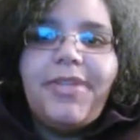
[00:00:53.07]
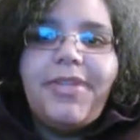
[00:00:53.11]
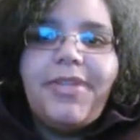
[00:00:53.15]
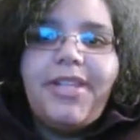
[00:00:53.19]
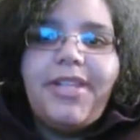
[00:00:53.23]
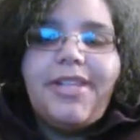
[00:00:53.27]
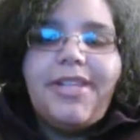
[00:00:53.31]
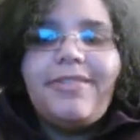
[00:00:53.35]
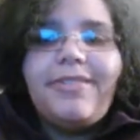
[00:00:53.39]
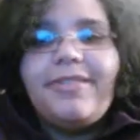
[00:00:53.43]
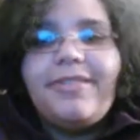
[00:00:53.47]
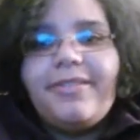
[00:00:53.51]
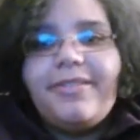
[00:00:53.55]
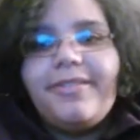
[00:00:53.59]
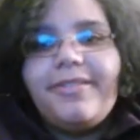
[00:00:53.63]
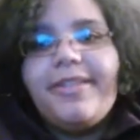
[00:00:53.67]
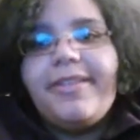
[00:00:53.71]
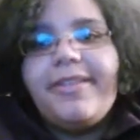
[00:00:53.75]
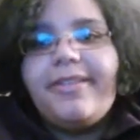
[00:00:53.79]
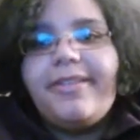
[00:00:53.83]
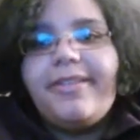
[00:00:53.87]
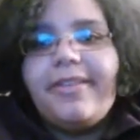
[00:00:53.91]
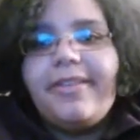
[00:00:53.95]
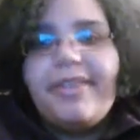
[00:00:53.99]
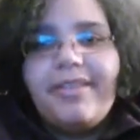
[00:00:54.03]

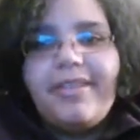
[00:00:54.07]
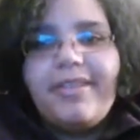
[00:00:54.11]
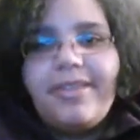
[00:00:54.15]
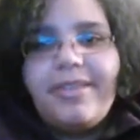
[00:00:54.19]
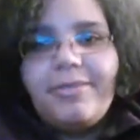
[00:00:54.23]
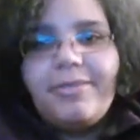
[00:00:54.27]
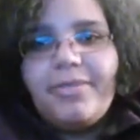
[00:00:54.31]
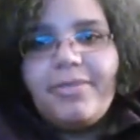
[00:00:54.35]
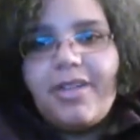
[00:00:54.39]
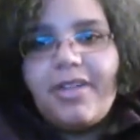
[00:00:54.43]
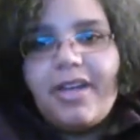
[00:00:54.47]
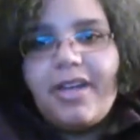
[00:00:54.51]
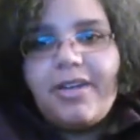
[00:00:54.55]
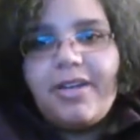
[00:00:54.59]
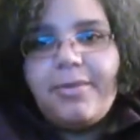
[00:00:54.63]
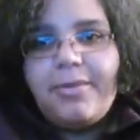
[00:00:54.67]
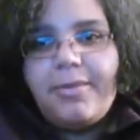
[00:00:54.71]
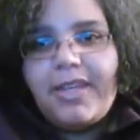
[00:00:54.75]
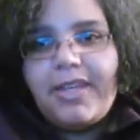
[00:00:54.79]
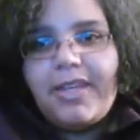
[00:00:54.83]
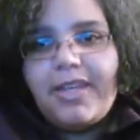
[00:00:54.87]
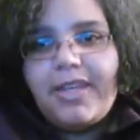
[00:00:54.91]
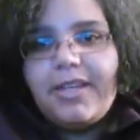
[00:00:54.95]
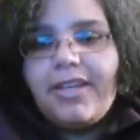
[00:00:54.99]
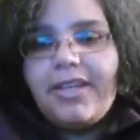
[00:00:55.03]
That seems kind of
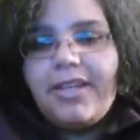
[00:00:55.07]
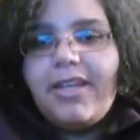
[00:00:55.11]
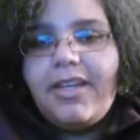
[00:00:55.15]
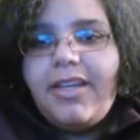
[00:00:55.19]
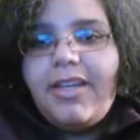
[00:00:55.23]
mean.